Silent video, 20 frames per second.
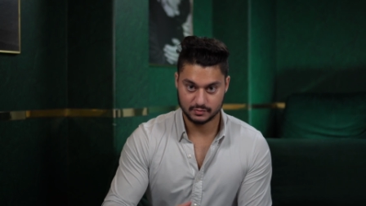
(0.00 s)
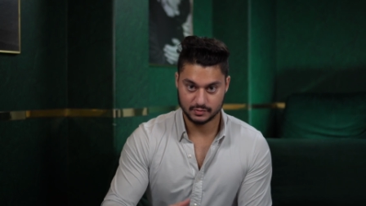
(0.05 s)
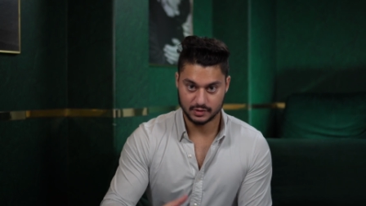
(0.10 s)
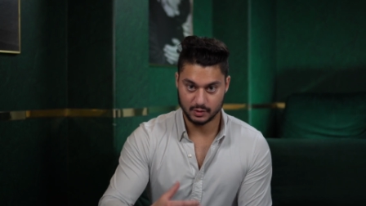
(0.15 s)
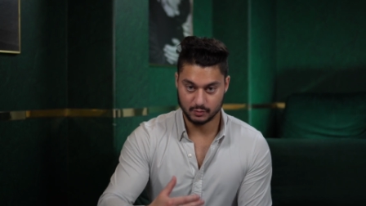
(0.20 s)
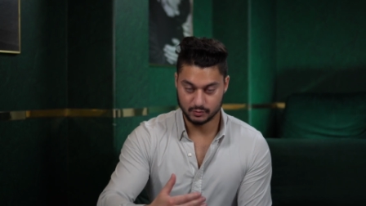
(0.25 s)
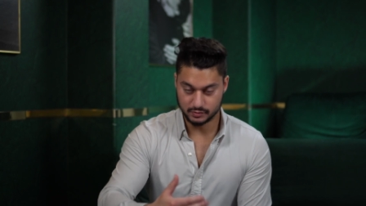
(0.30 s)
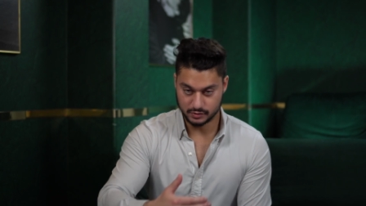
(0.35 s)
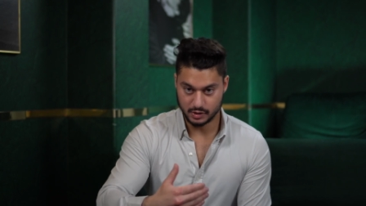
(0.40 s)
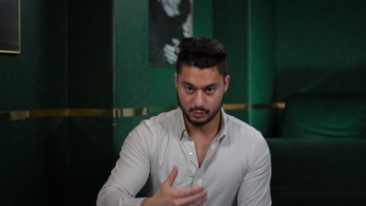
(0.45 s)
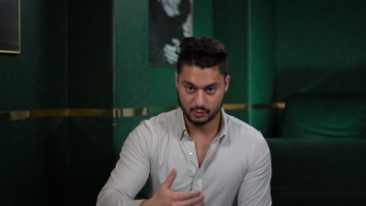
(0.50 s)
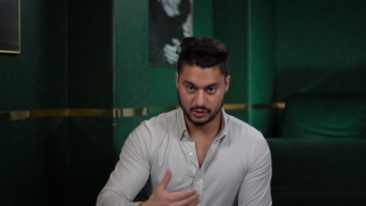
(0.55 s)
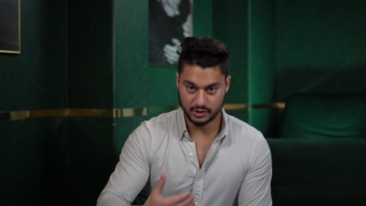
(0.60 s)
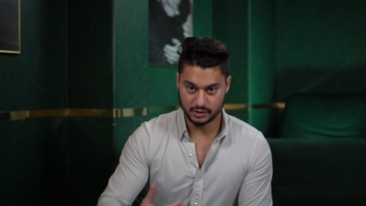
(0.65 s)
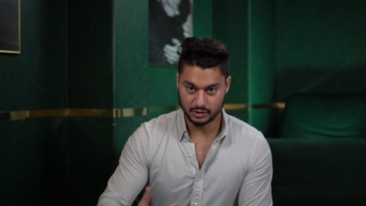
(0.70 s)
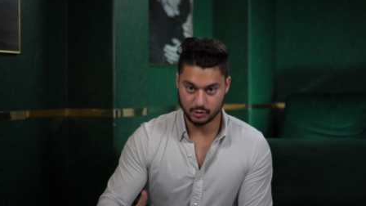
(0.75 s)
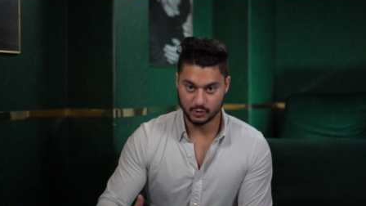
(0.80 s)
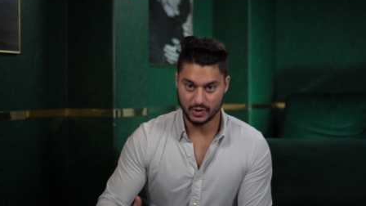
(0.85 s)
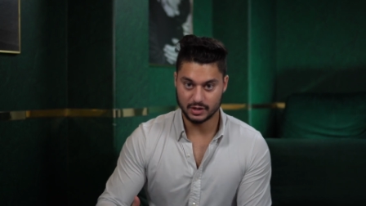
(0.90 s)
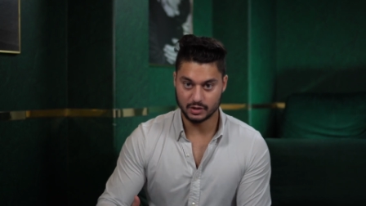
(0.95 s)
They want to
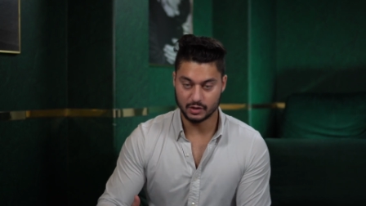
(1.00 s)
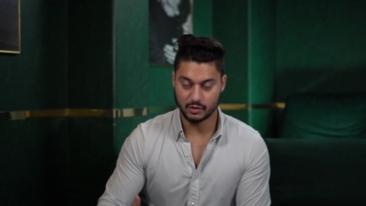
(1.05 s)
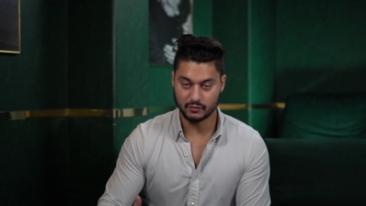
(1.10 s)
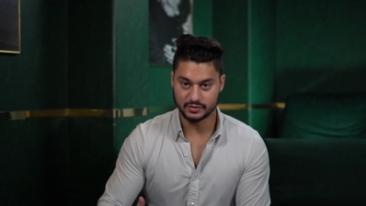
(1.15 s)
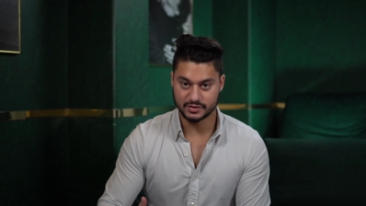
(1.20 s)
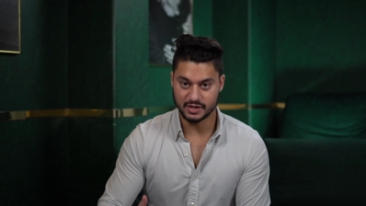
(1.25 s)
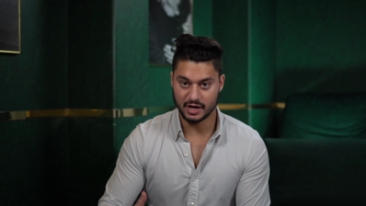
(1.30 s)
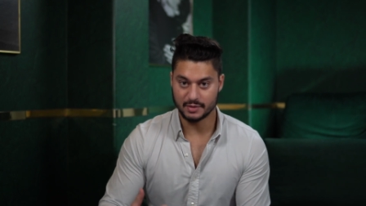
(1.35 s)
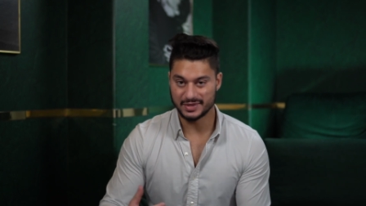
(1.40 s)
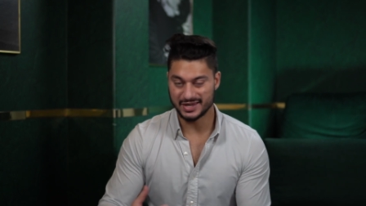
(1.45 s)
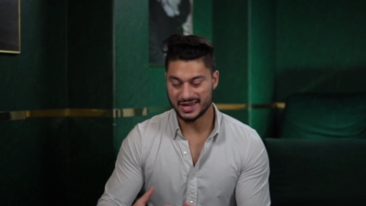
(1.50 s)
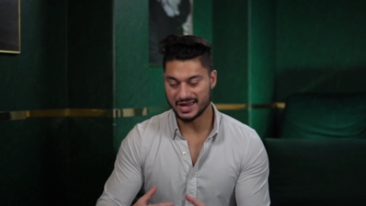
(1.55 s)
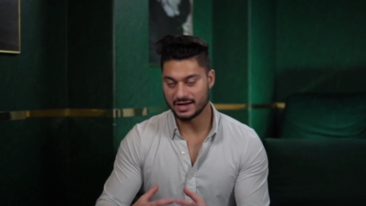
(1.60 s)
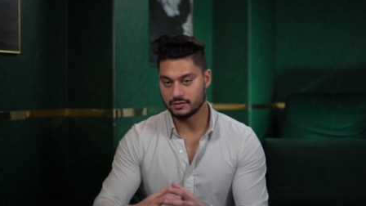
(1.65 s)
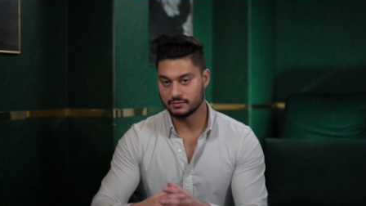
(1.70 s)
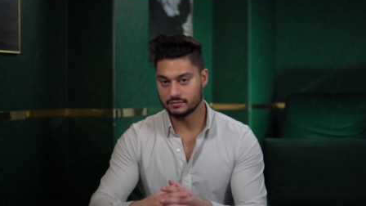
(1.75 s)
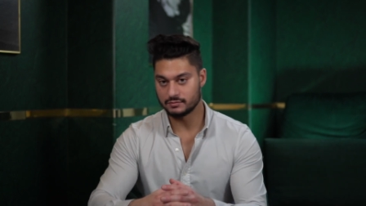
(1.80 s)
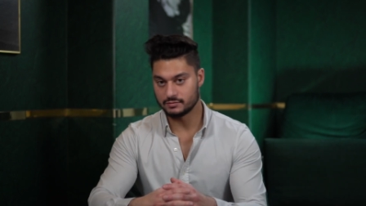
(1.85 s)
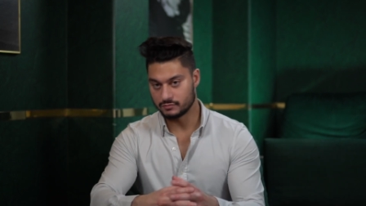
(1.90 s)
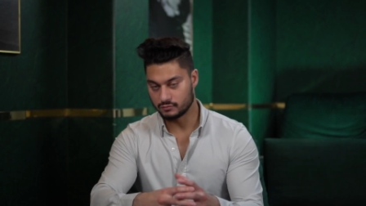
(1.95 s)
degrade it over time. They
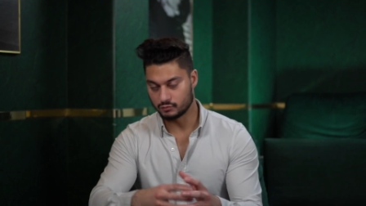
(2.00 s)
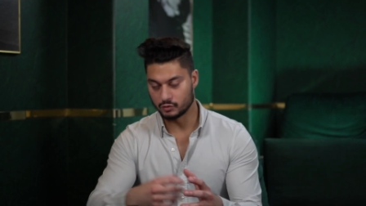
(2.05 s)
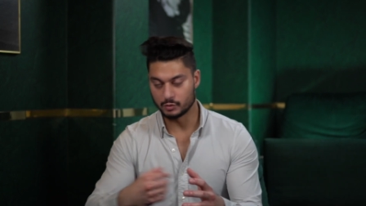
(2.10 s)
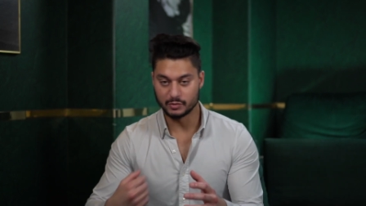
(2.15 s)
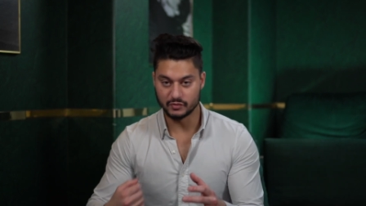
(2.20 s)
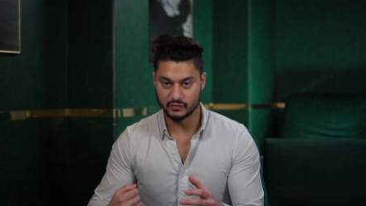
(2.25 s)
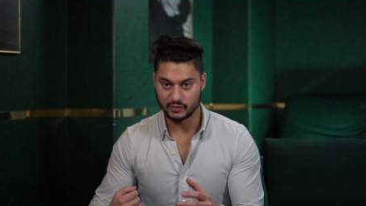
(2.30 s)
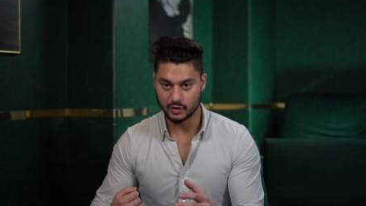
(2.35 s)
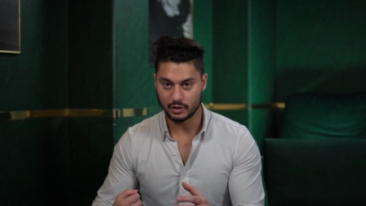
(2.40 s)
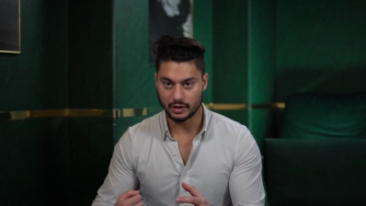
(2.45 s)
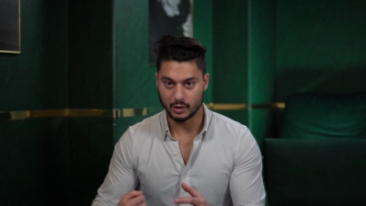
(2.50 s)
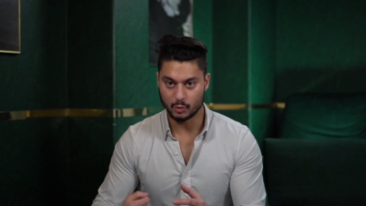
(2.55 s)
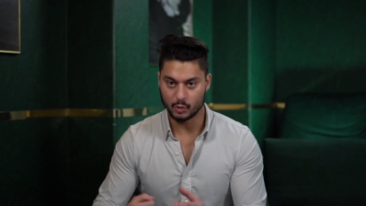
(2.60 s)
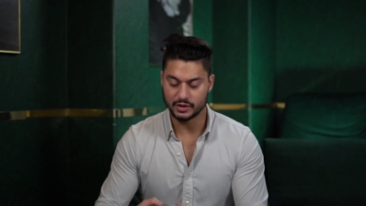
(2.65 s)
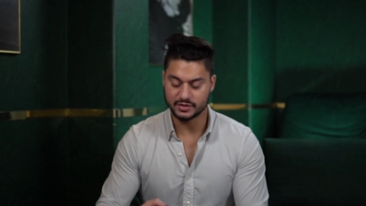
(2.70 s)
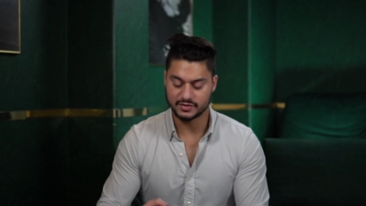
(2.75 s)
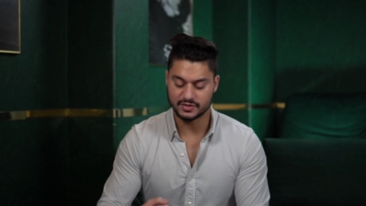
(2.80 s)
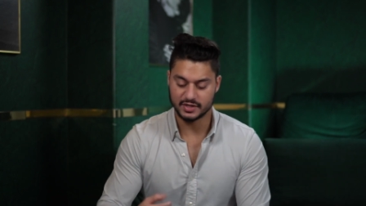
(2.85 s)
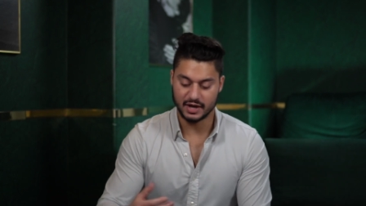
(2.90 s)
can't remove it all at once.